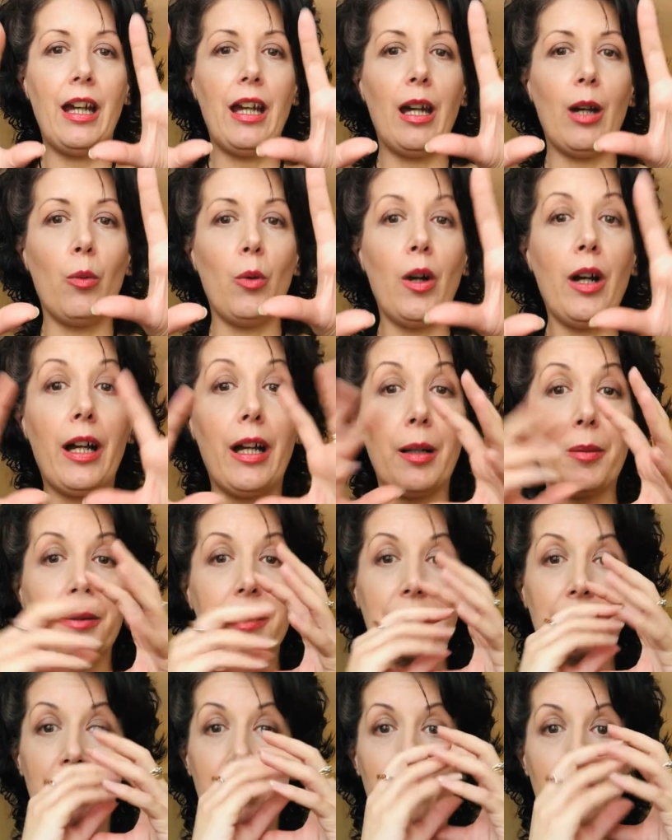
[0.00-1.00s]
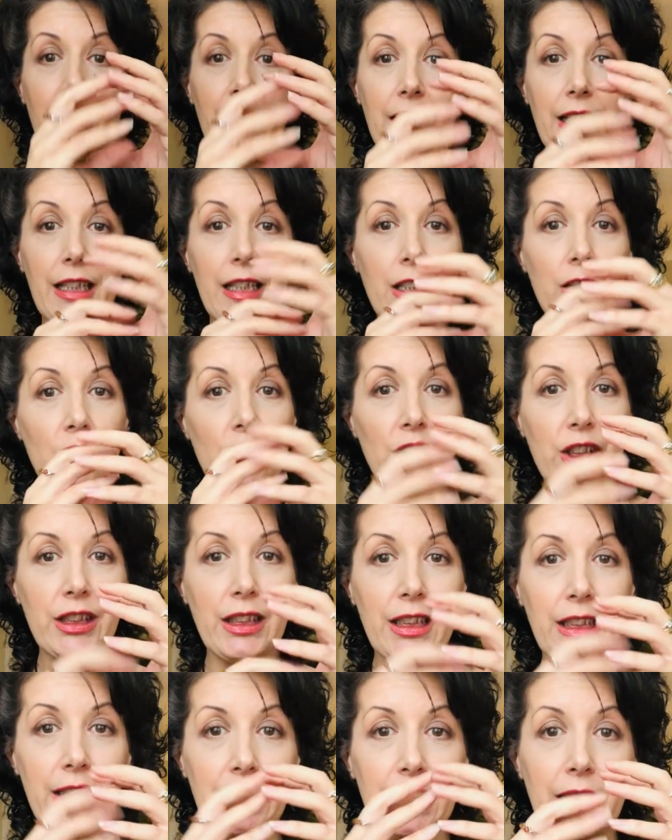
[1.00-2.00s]
And what happens is if there's any
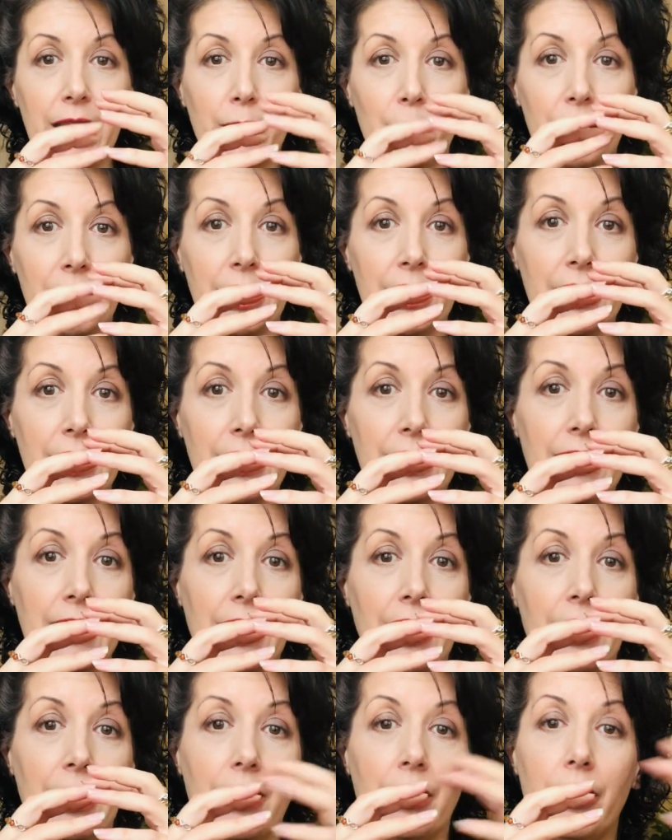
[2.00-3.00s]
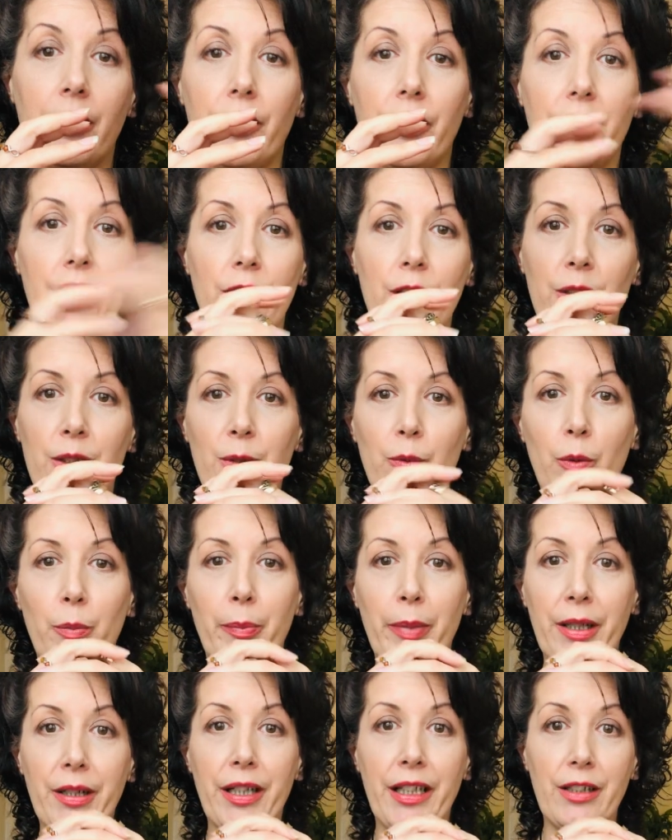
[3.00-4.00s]
toxicity within the cell, those will
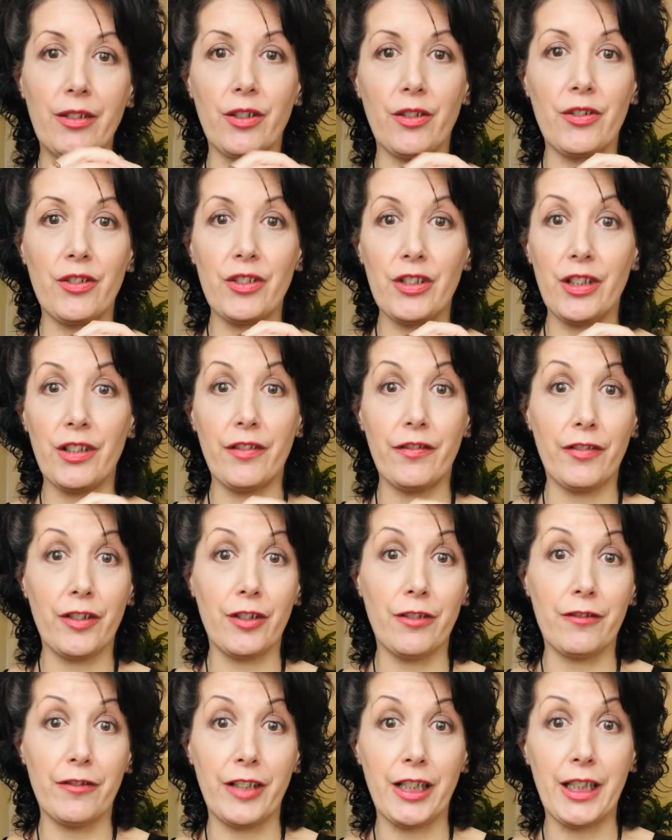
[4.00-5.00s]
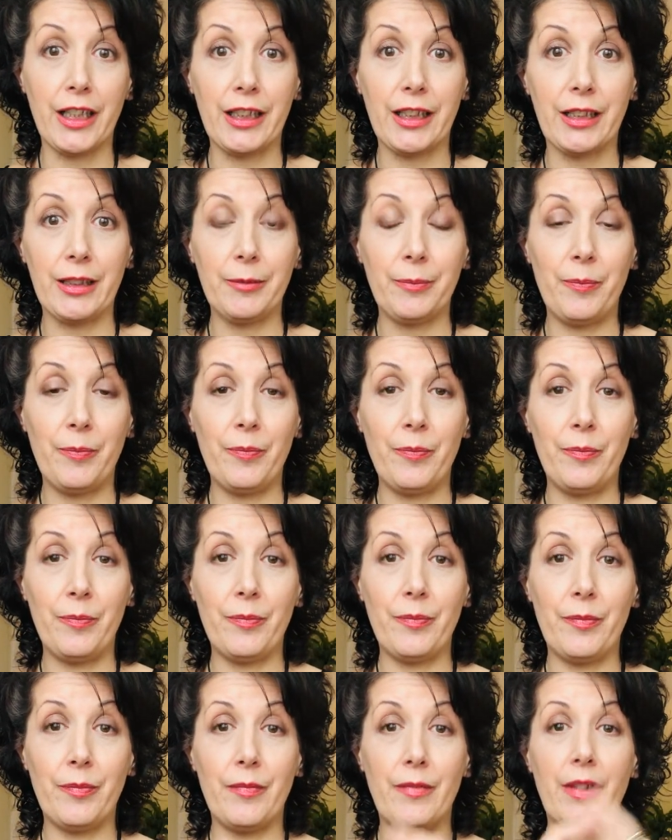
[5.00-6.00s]
bind onto the Fulvic,
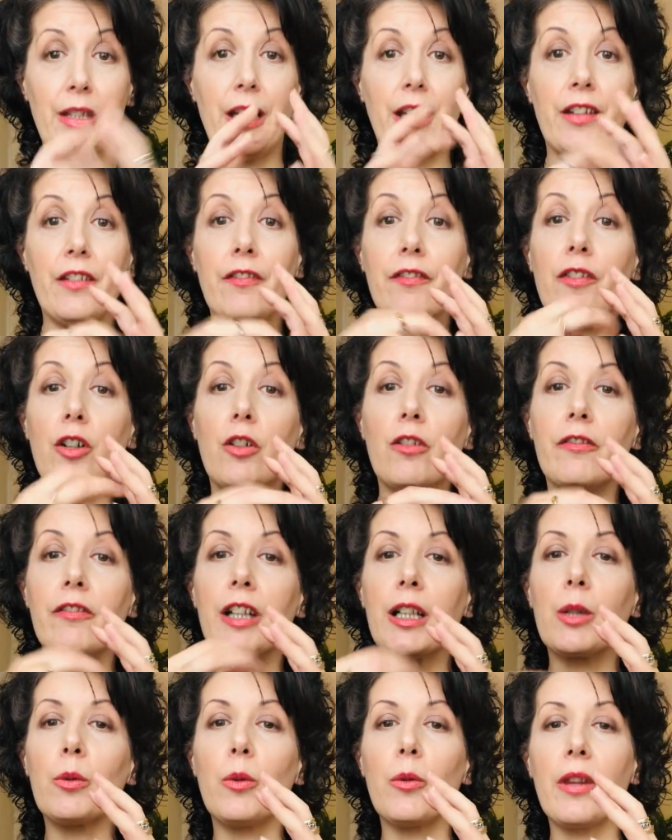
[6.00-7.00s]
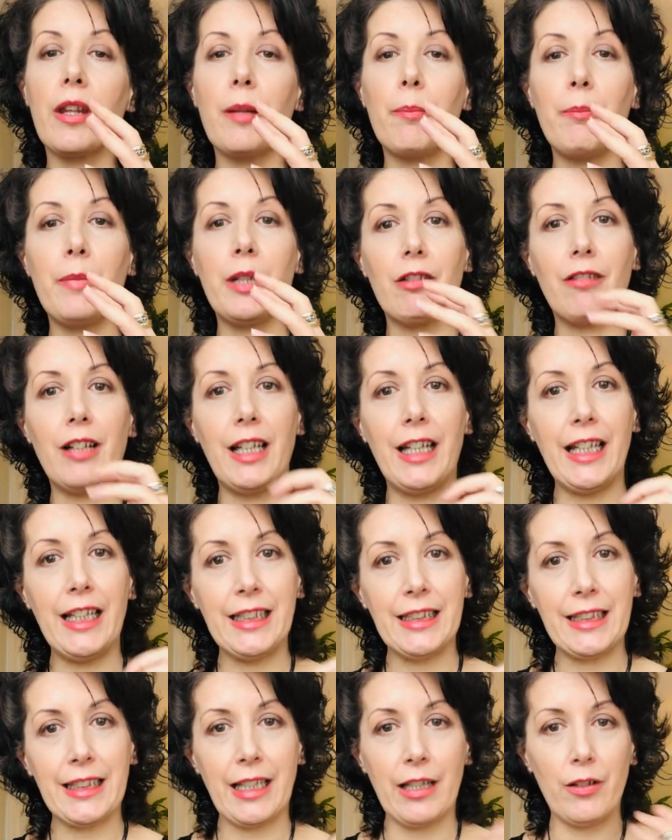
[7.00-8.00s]
and the Fulvic will then be
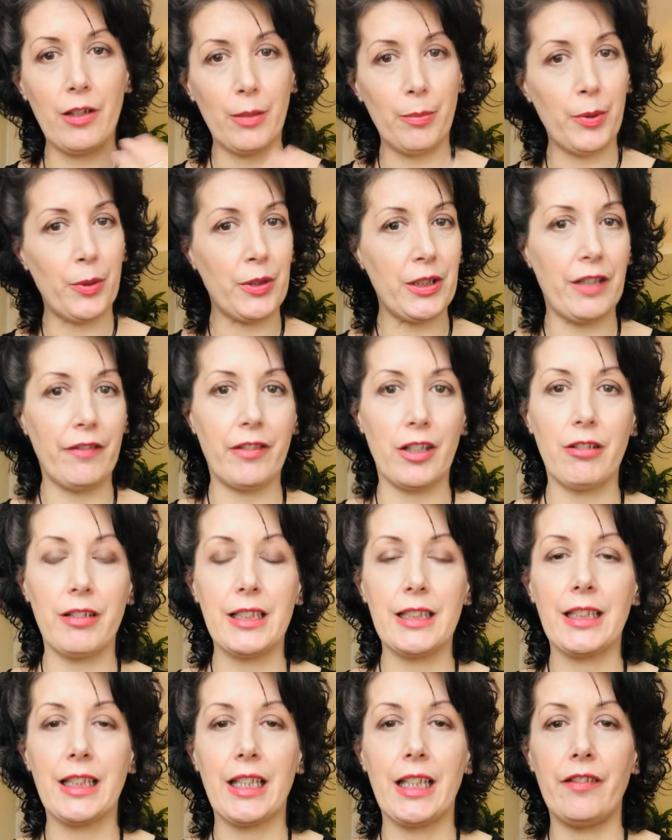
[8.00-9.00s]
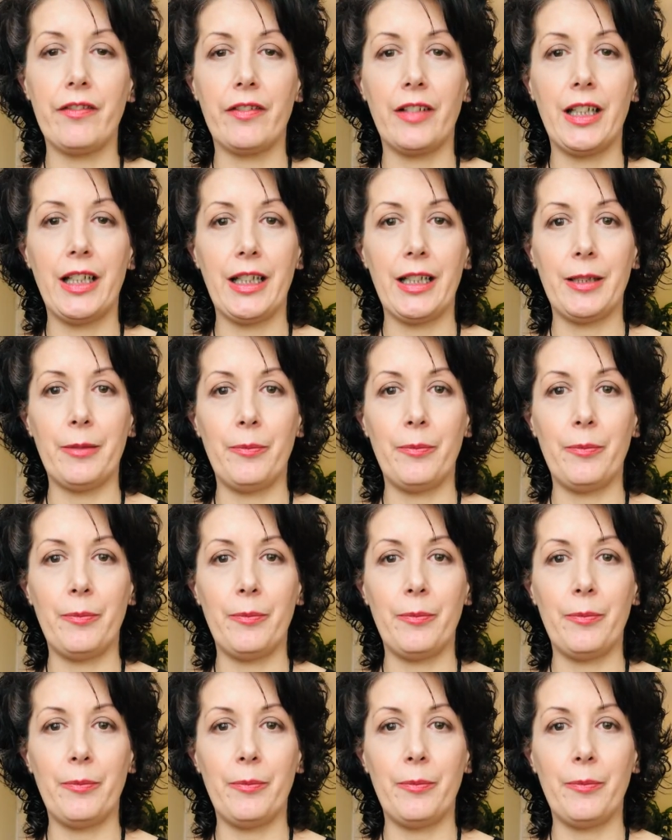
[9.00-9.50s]
released out the body very safely.